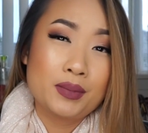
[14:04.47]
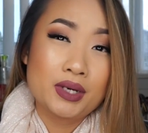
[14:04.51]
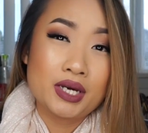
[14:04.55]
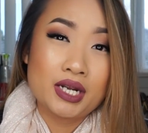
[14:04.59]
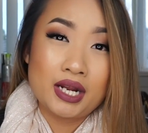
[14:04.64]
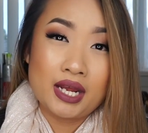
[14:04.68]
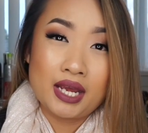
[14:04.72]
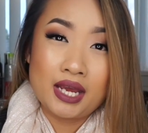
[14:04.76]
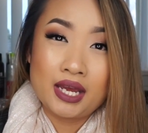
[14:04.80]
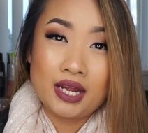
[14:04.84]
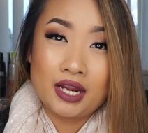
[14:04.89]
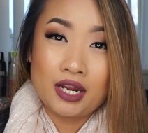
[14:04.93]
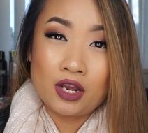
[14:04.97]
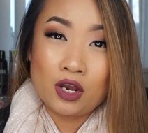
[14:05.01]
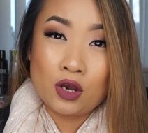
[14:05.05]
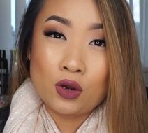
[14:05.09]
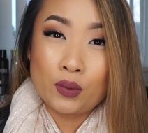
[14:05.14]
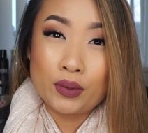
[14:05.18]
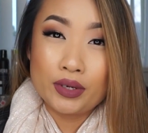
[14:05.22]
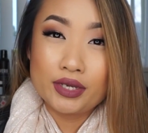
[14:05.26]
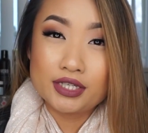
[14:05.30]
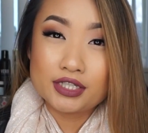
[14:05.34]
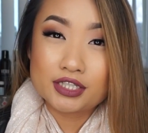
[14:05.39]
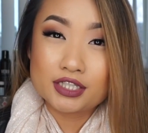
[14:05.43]
but I
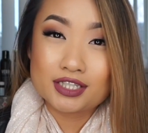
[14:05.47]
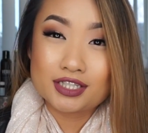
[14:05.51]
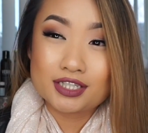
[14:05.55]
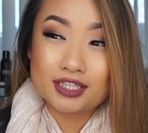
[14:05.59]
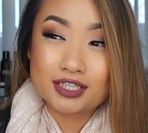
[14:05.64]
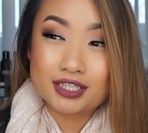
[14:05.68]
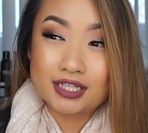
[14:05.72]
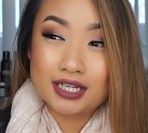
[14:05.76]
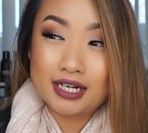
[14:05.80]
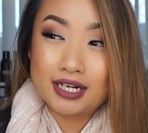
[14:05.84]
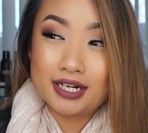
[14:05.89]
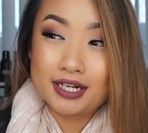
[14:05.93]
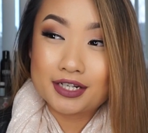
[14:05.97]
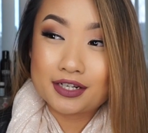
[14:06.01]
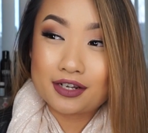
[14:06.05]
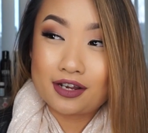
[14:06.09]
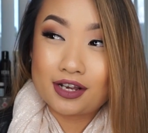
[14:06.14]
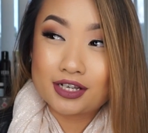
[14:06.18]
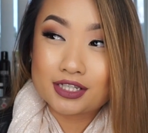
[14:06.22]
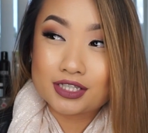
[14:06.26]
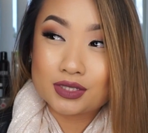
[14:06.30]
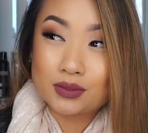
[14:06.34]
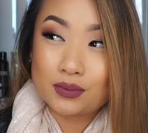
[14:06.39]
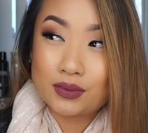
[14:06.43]
always just kind of
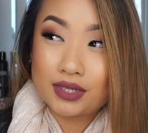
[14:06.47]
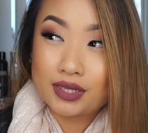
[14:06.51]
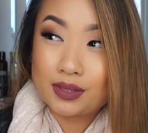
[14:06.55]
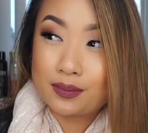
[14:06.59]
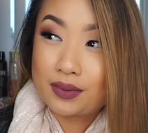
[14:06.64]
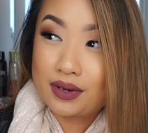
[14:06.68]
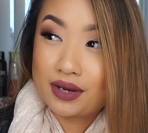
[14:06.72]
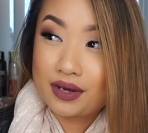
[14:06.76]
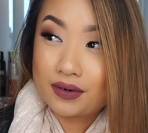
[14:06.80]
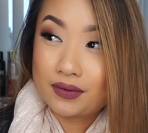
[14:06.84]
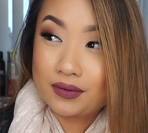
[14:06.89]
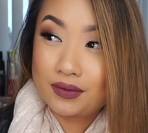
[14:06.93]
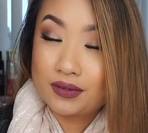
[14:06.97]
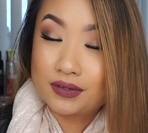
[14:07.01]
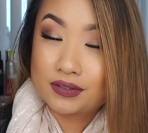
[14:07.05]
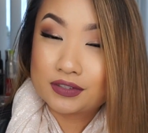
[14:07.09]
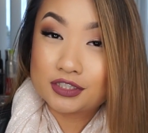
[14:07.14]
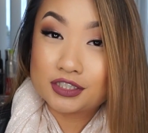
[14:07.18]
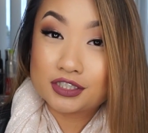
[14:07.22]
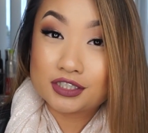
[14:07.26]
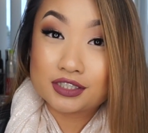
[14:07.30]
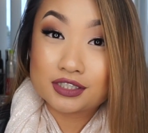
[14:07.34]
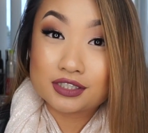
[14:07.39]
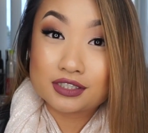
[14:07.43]
toss away the bottle
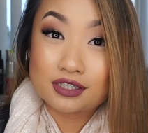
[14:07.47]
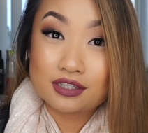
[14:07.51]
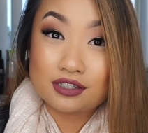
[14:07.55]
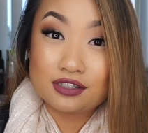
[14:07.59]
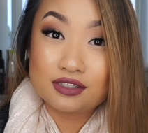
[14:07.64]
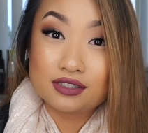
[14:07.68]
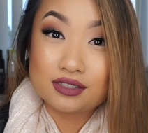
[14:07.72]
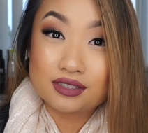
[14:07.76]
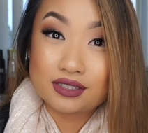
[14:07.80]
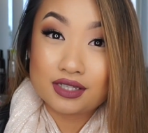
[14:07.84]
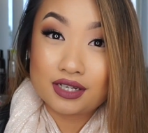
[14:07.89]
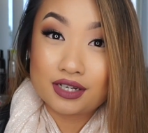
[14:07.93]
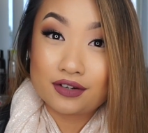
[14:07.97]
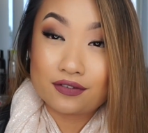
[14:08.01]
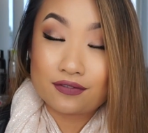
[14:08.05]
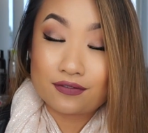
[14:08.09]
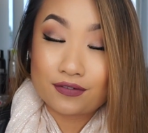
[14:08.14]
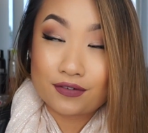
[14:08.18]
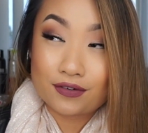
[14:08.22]
just because I